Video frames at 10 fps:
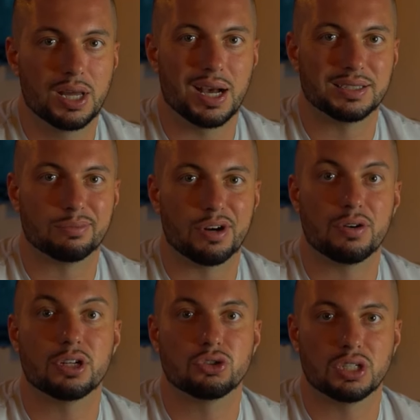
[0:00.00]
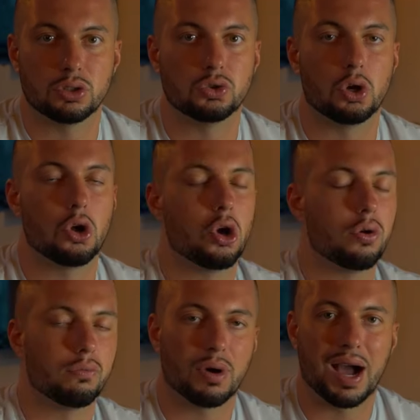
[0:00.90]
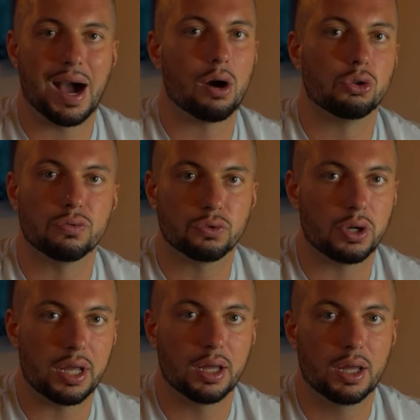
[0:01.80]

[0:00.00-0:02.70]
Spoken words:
As I'm very interested to learn how you've done it,